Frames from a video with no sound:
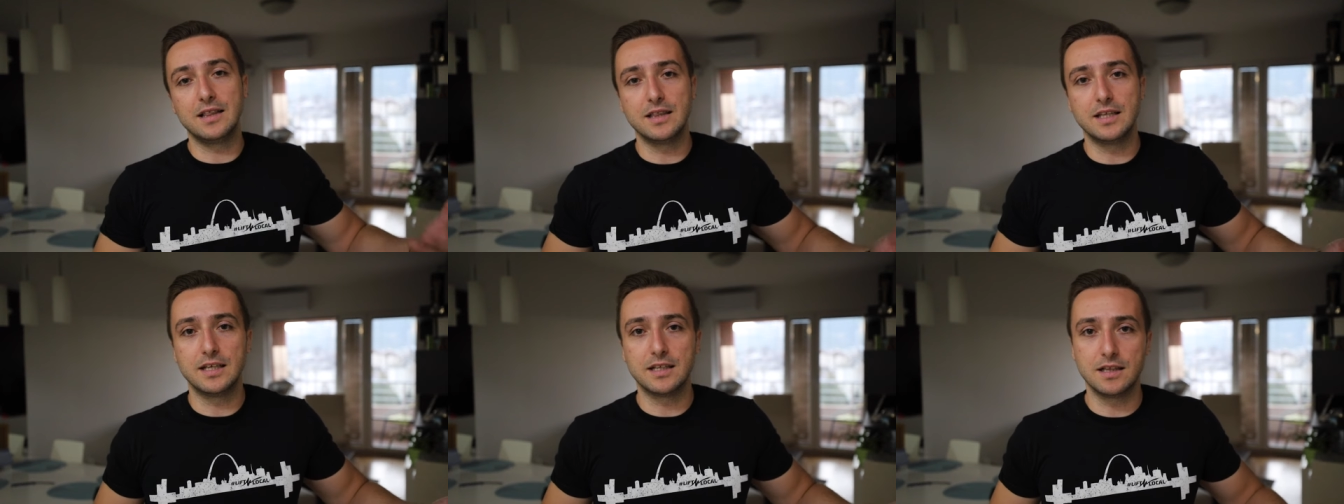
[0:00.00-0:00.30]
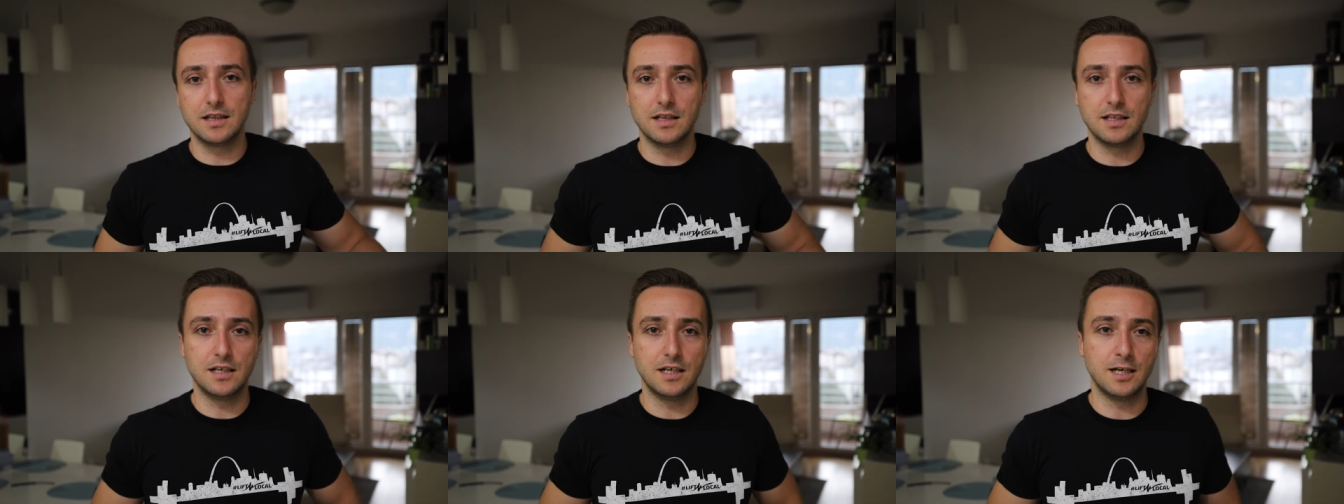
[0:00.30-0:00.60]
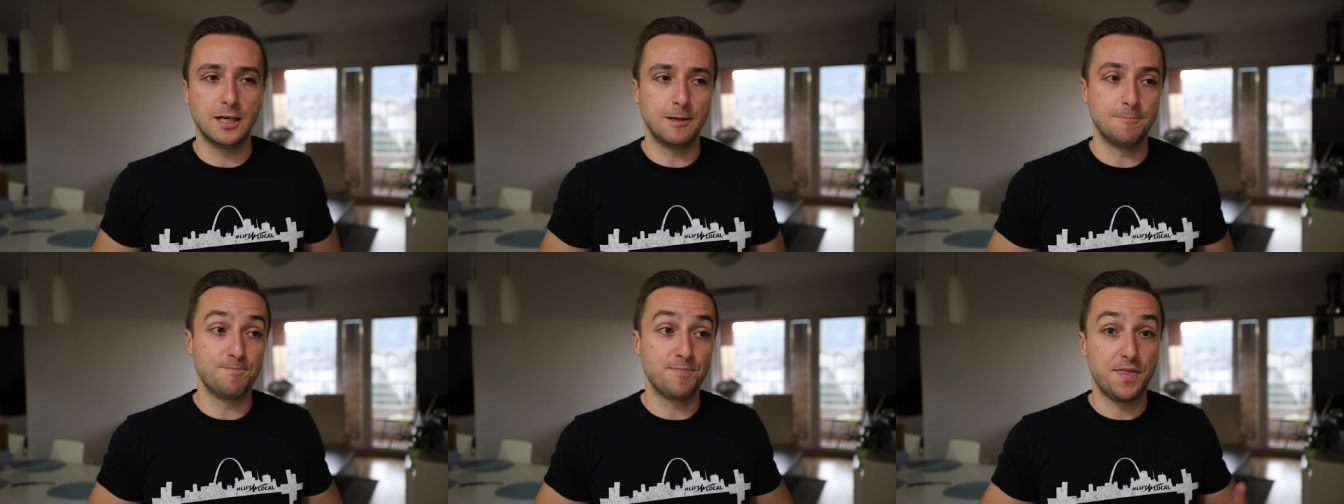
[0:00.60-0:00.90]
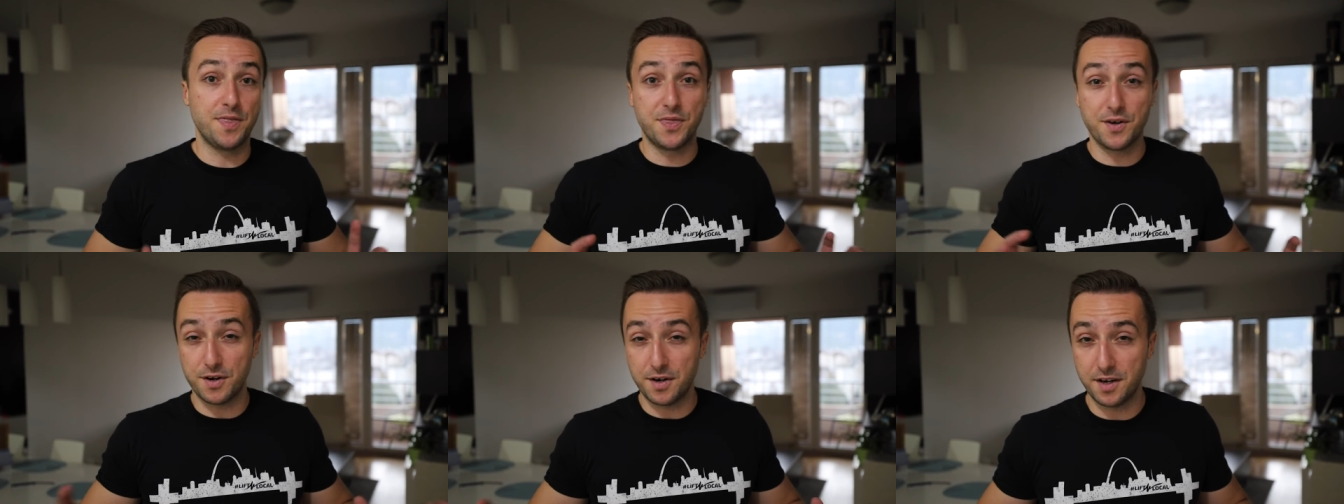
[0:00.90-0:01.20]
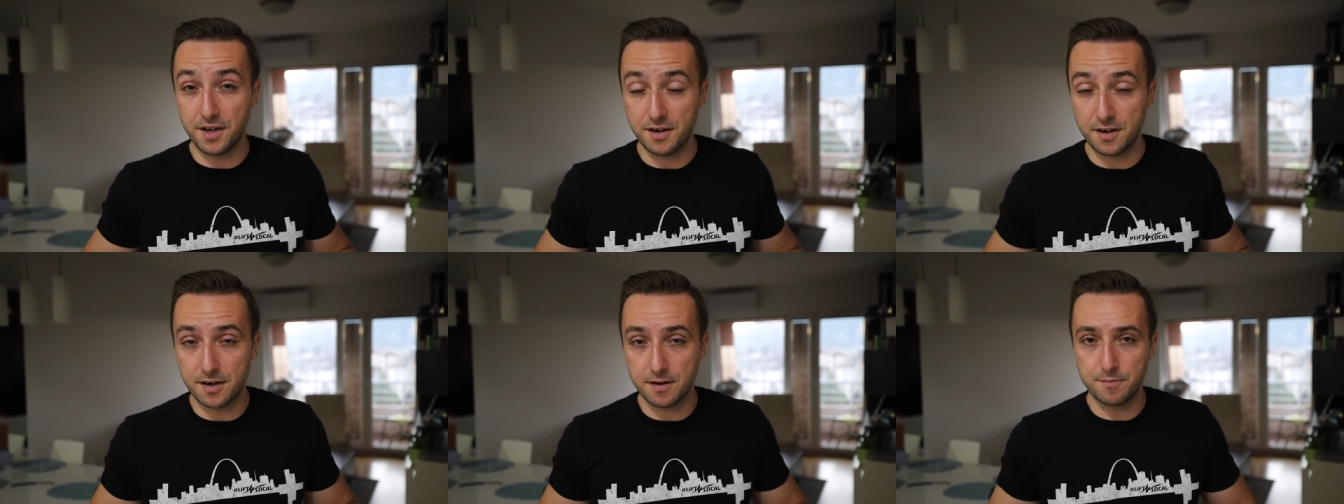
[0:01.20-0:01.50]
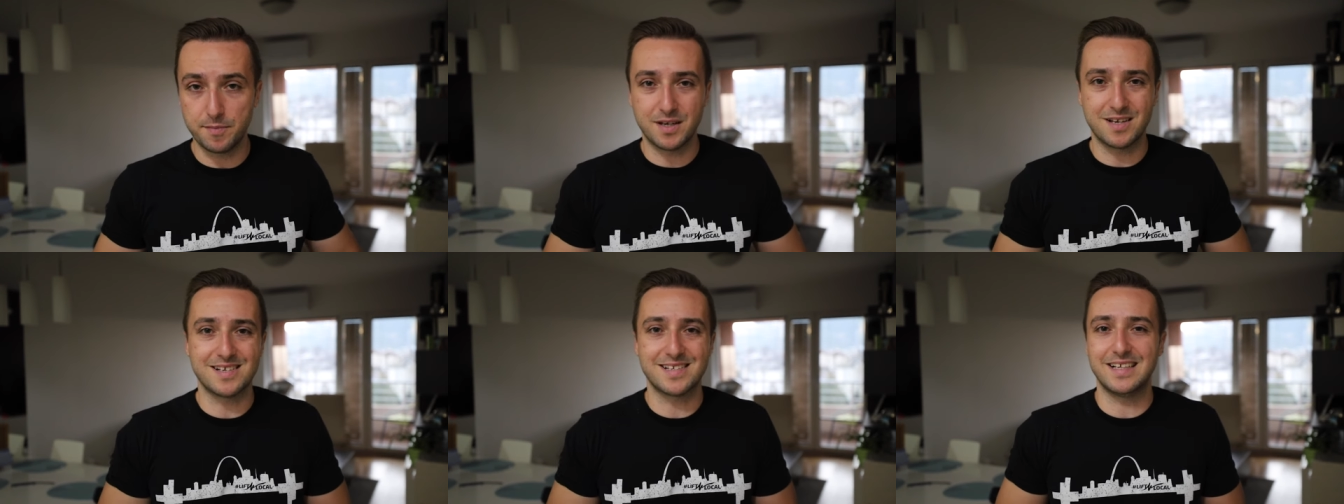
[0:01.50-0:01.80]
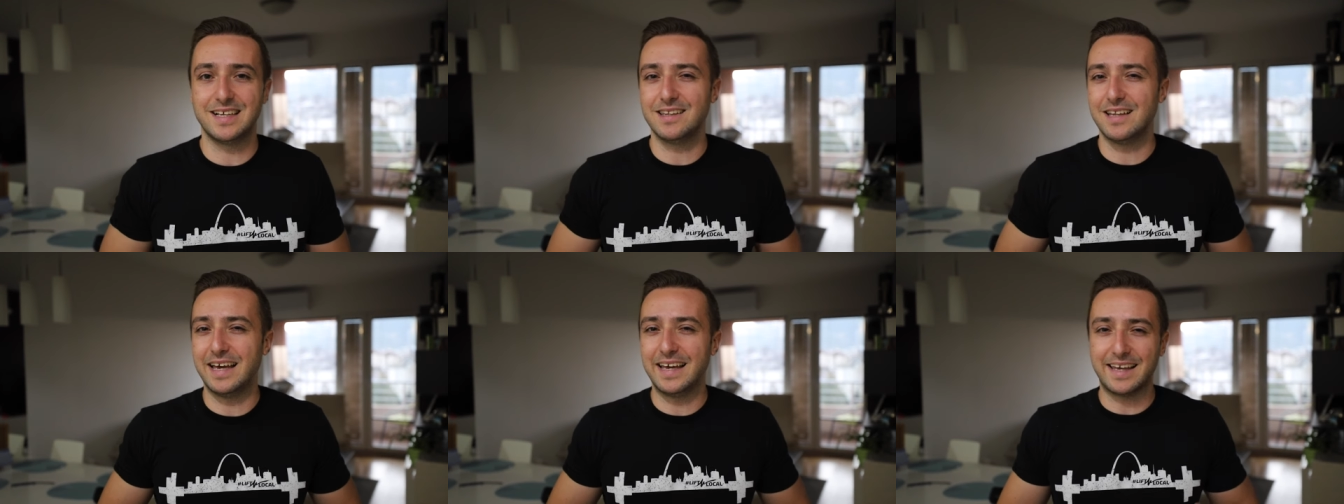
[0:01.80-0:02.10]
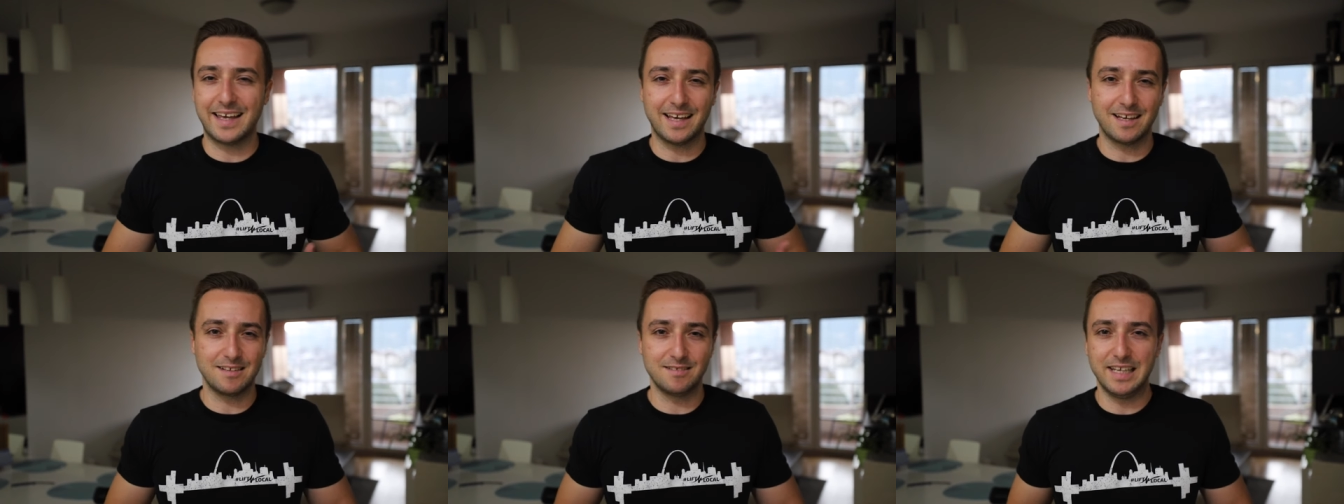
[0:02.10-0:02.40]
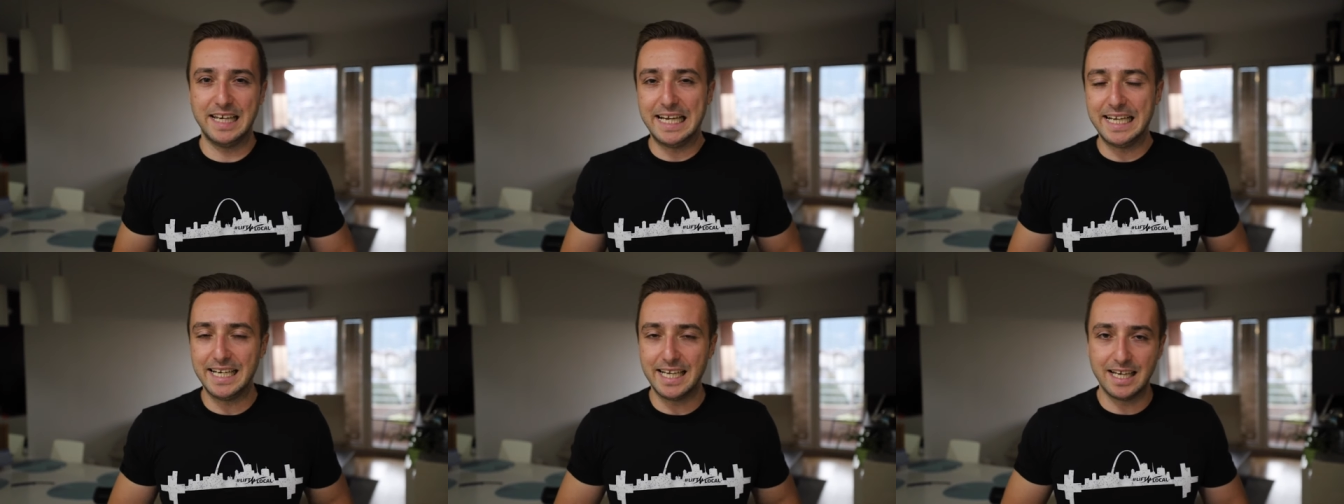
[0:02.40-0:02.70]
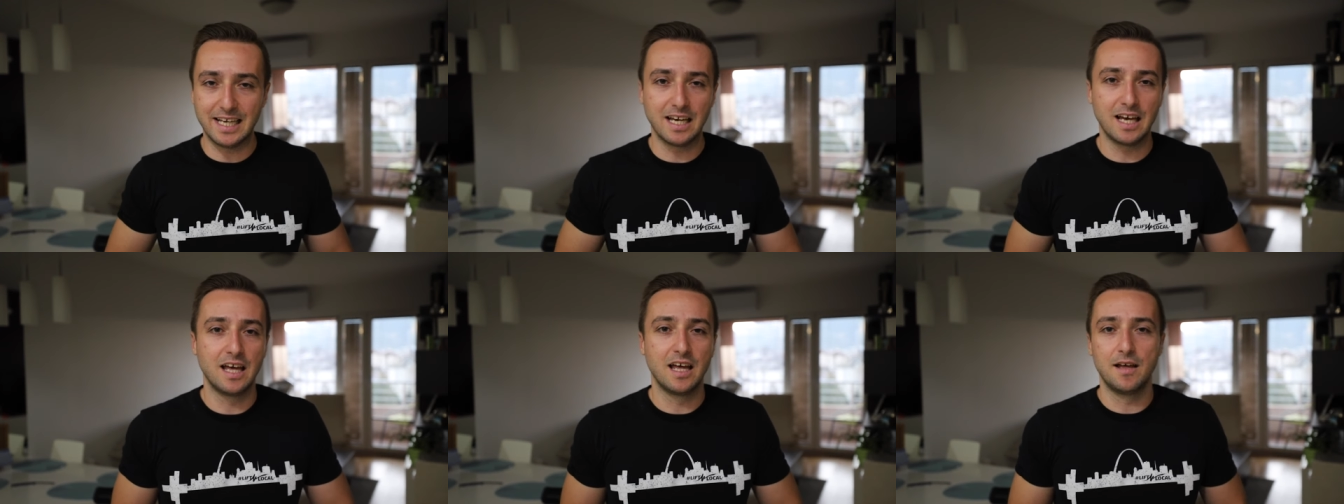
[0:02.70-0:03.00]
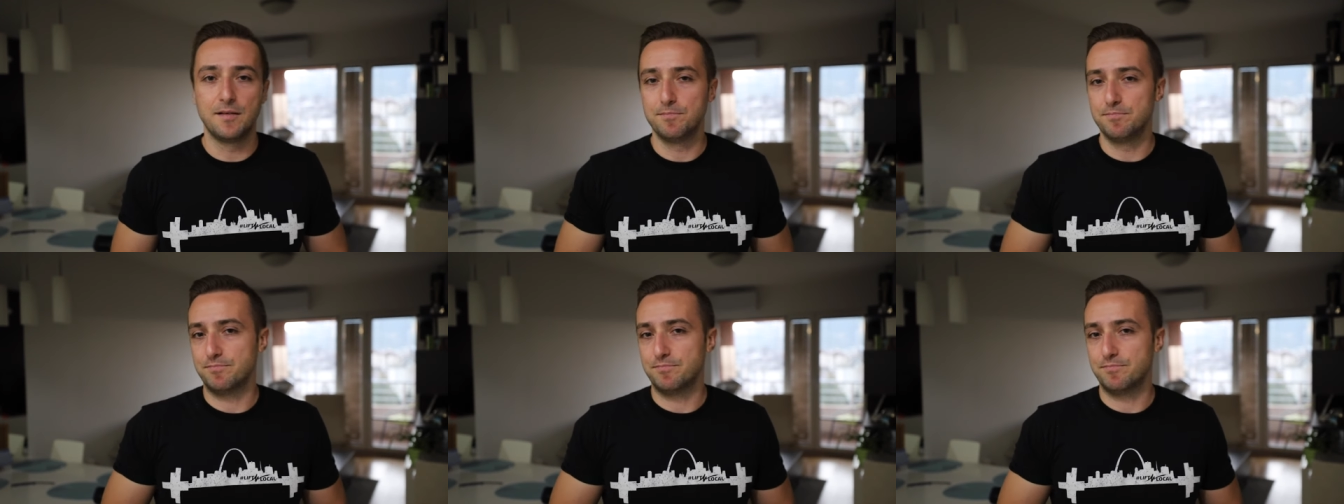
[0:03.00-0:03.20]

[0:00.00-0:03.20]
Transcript: a little um, dirtier because they like eating